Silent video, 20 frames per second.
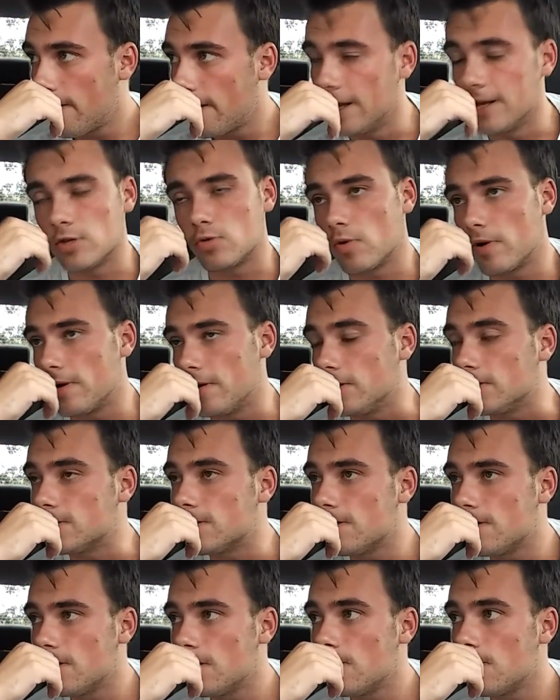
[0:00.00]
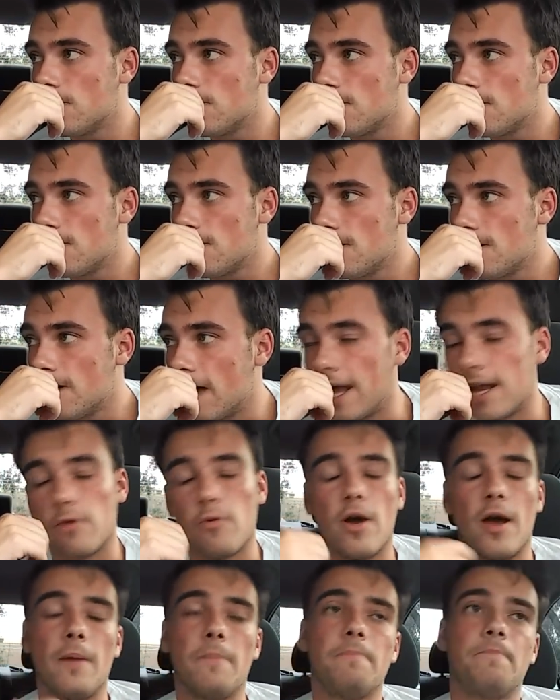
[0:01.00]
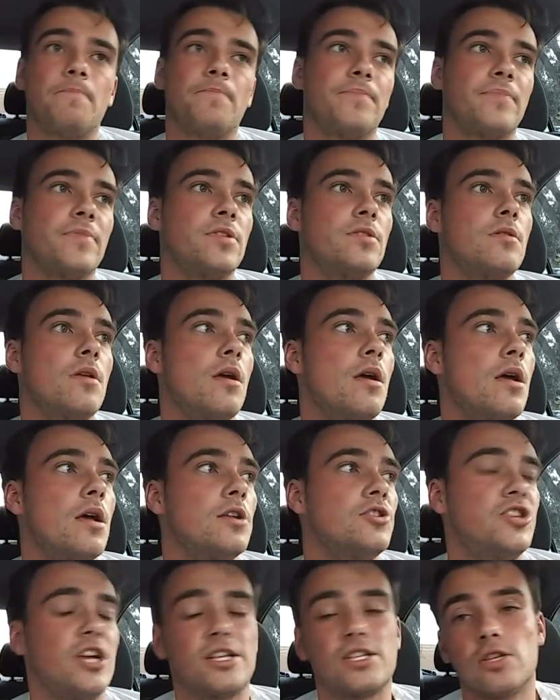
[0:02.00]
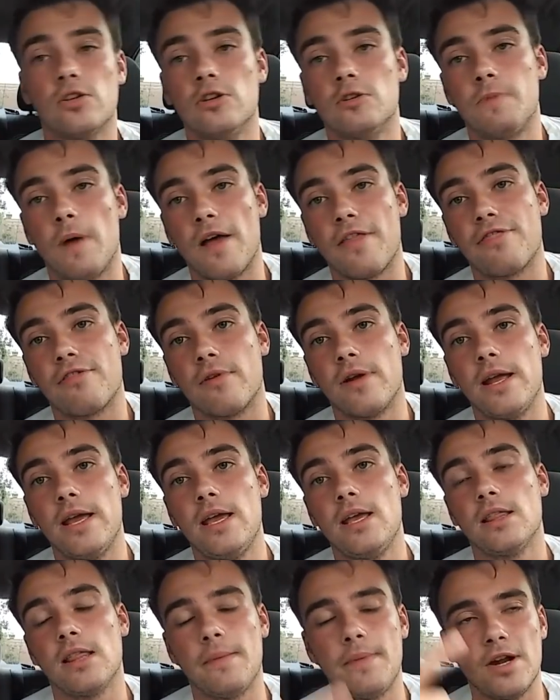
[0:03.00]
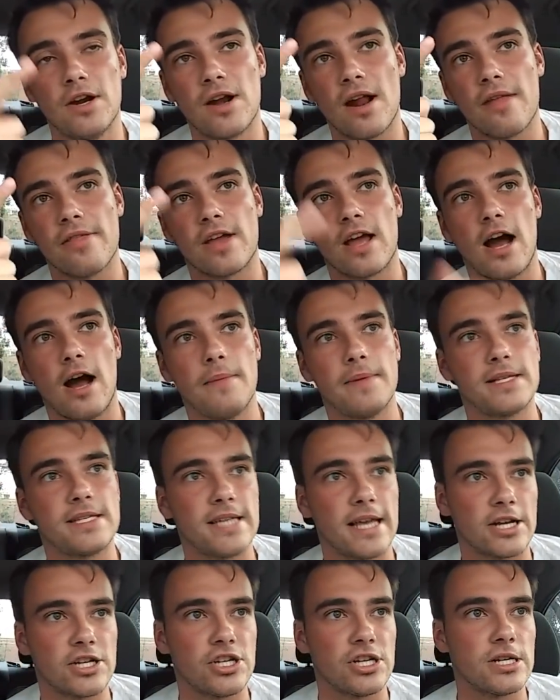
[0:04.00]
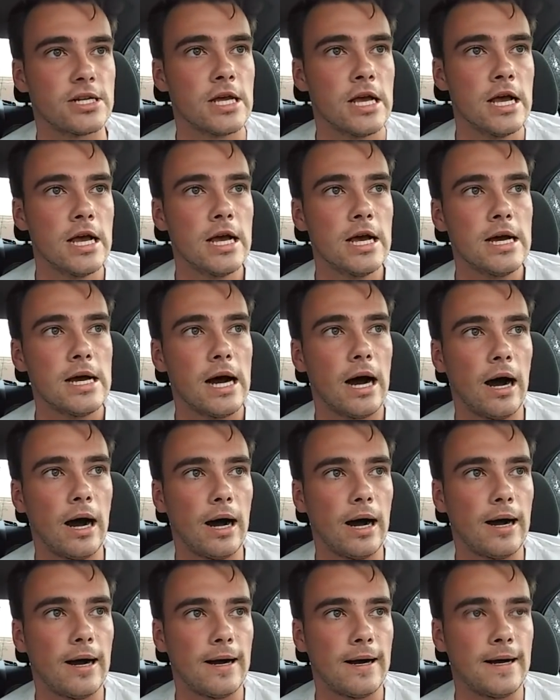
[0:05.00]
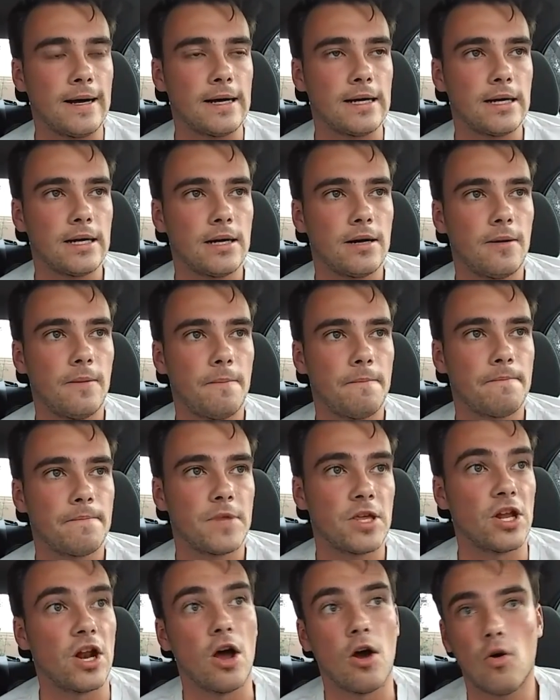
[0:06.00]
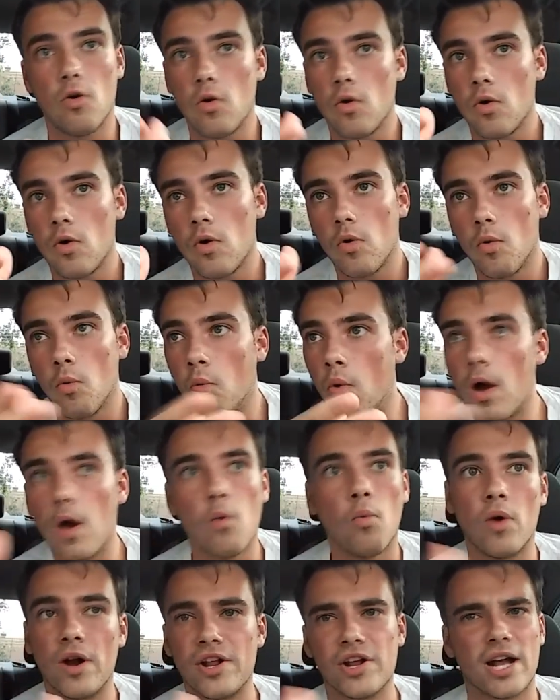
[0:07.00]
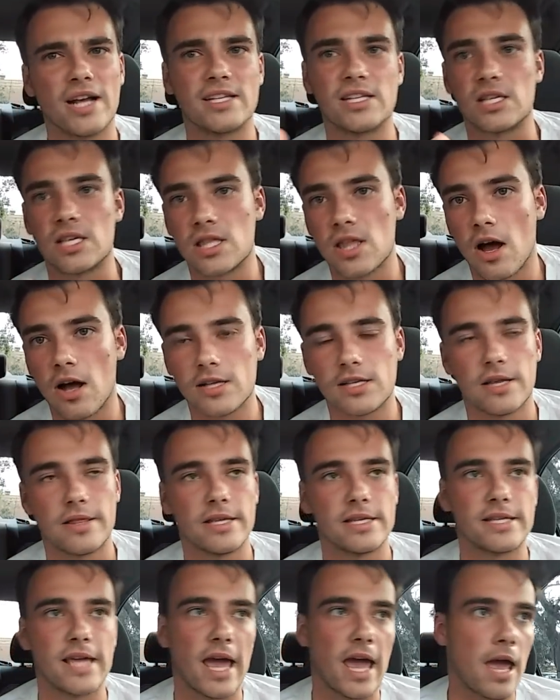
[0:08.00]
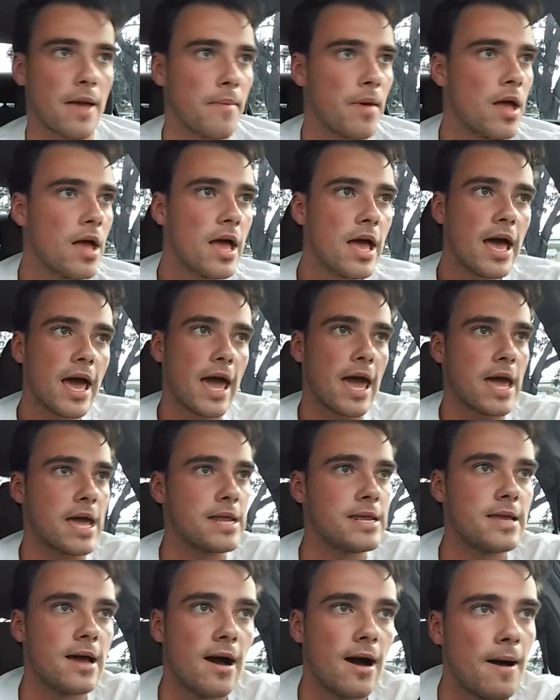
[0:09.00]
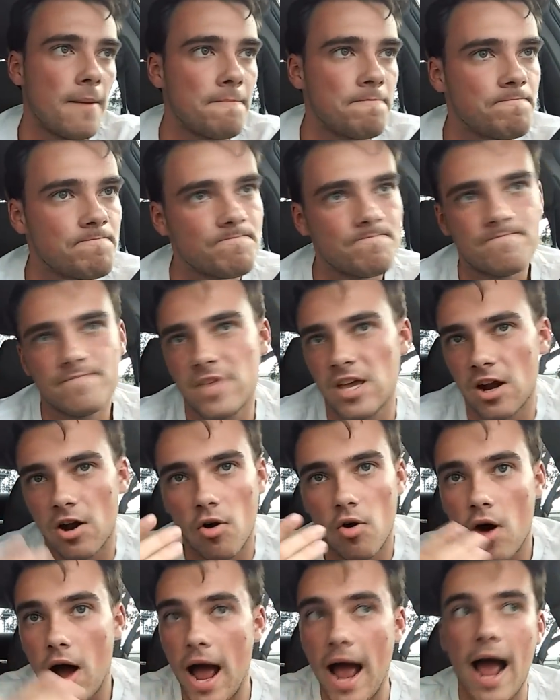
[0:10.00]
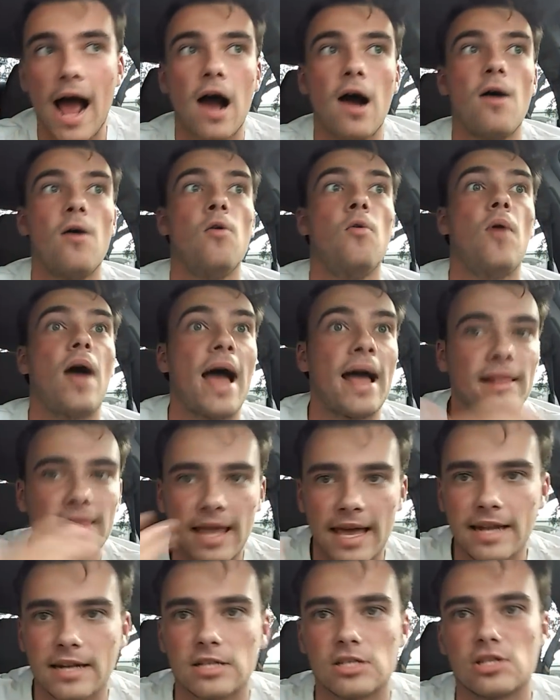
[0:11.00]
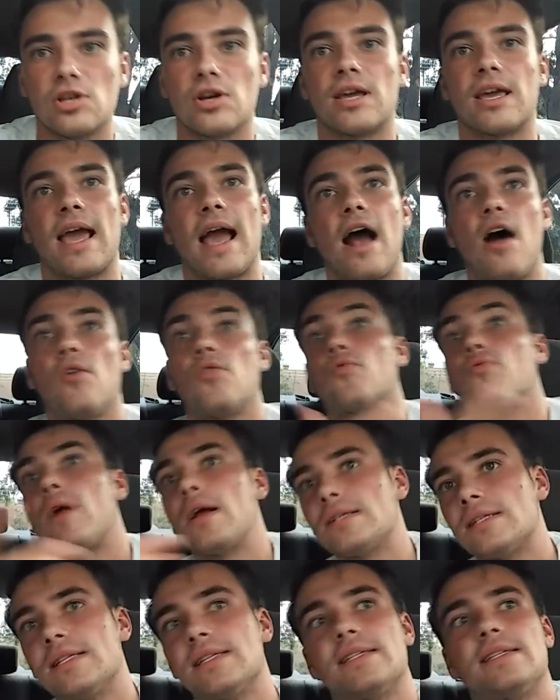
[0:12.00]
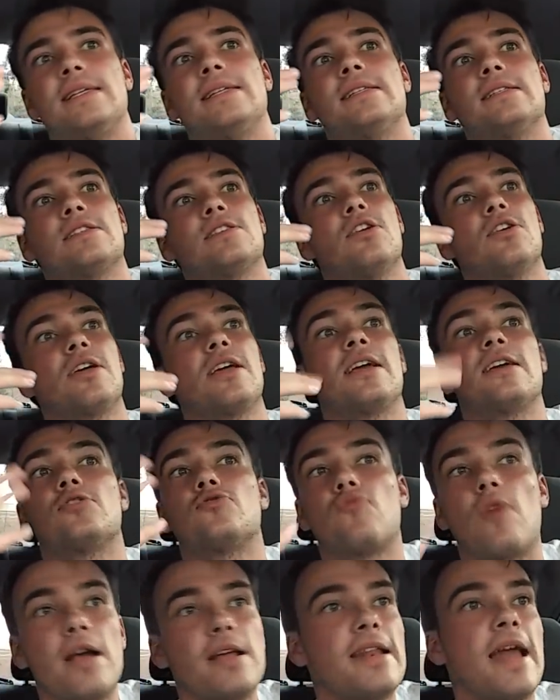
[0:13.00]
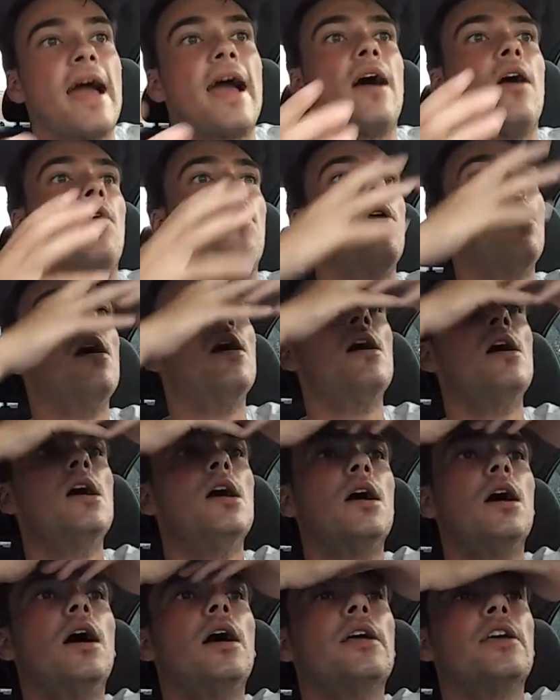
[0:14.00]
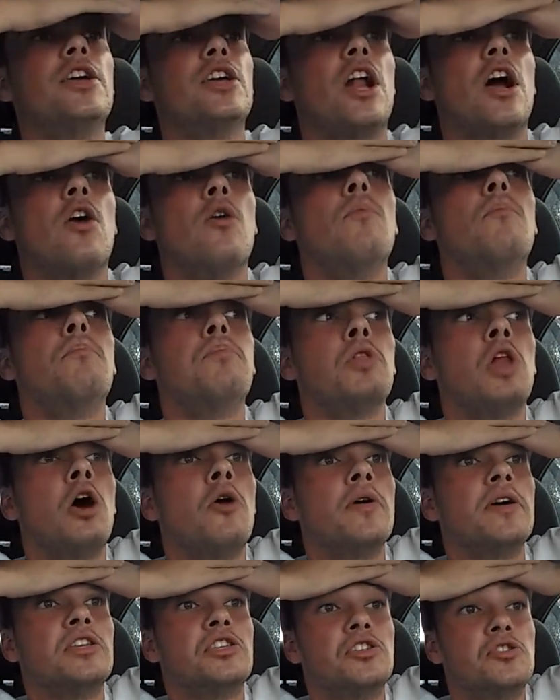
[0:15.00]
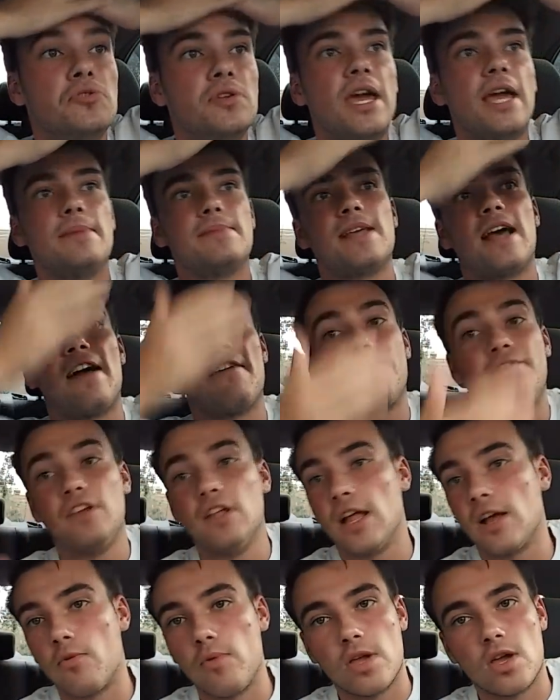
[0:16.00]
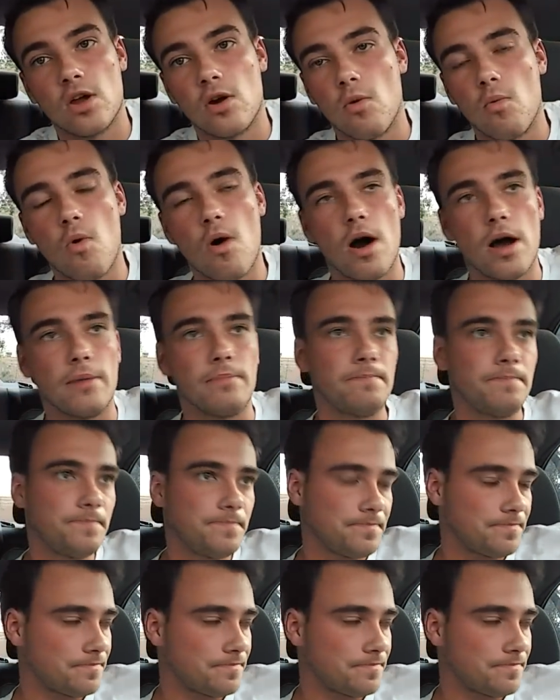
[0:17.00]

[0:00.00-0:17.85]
it is what it is. Anyway, Jets lose by 3. Let me know down in the comment section. You know, what are you guys' thoughts on this game? And, you know, how Atlanta's looking, how the rest of the season's looking. Because right now, you know, blowing two games that I feel like we could have won.